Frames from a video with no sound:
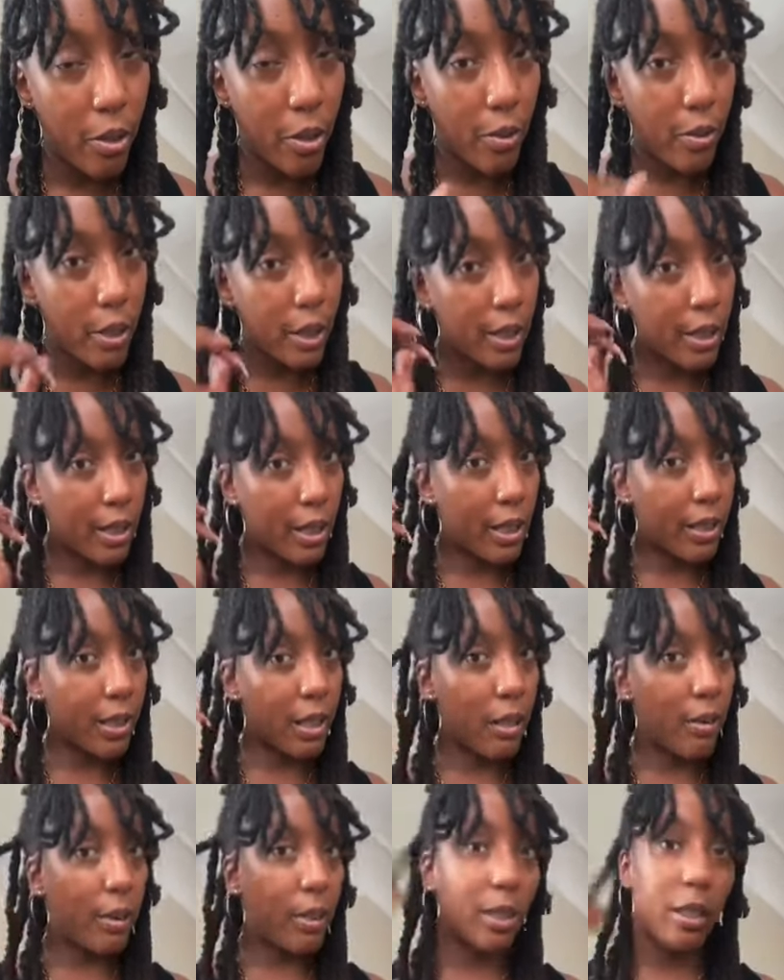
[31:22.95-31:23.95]
The
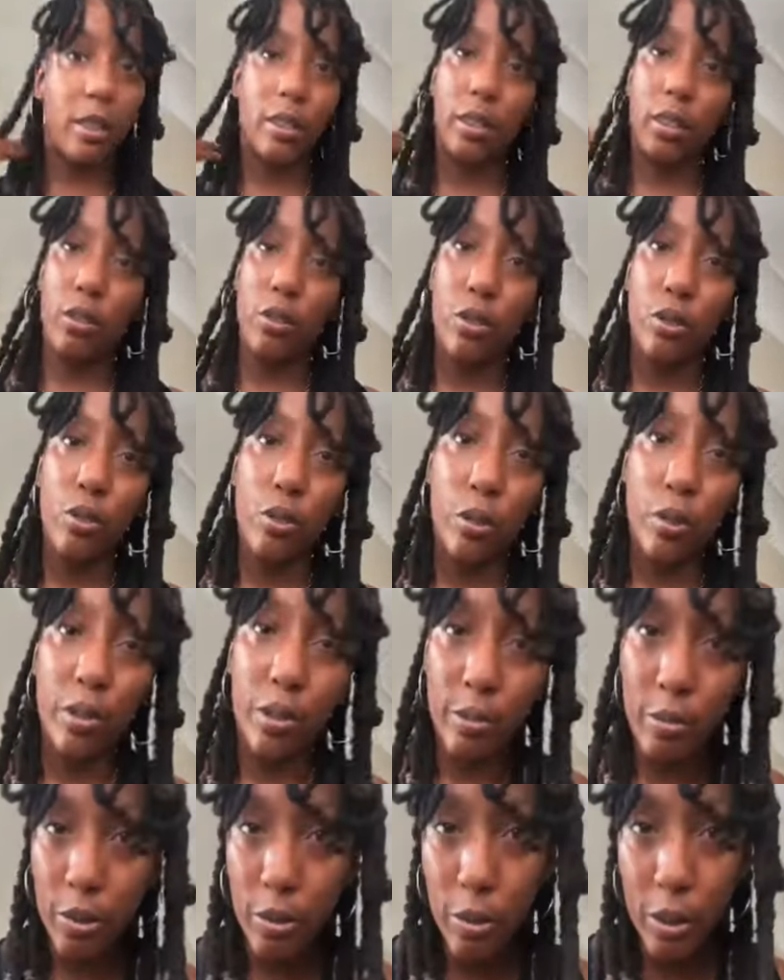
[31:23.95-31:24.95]
Renaissance Amazon,
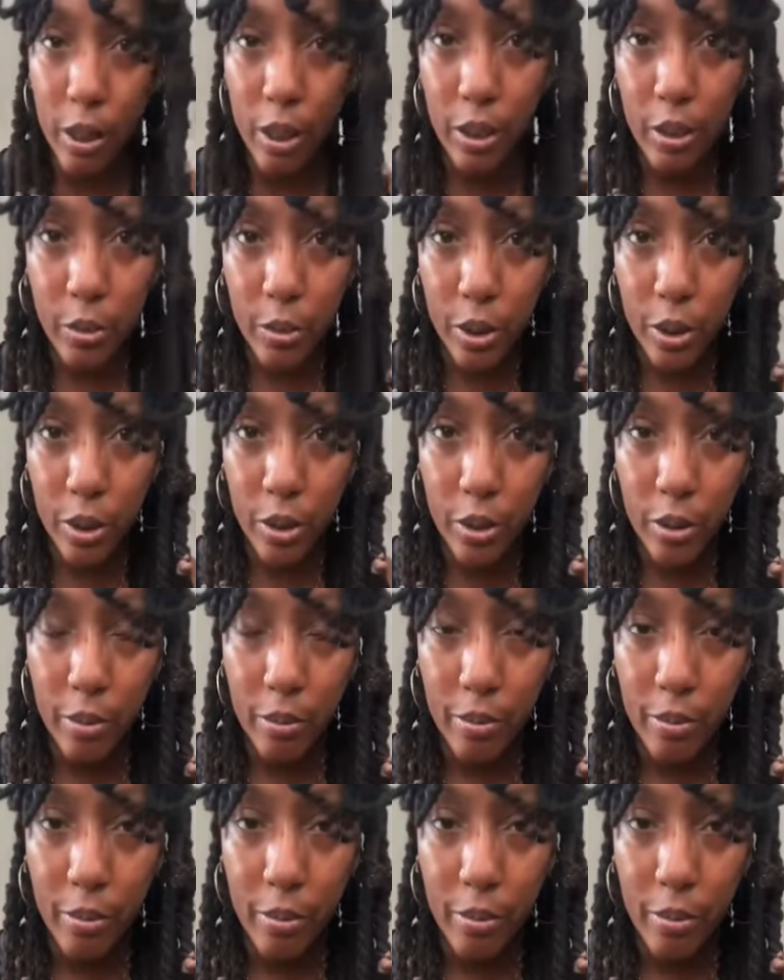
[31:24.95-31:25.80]
underscores in between each word.